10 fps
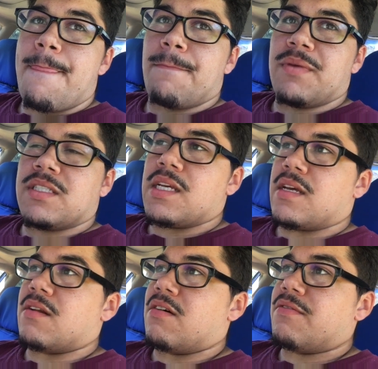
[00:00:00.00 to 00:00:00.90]
me
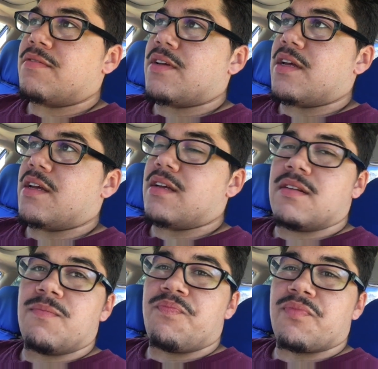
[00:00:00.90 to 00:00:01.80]
taking off,
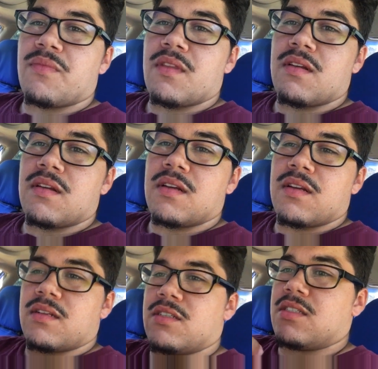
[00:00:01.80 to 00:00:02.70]
and
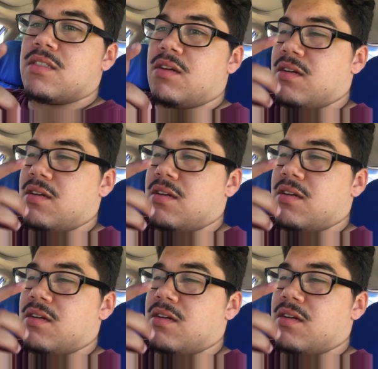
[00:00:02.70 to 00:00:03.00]
just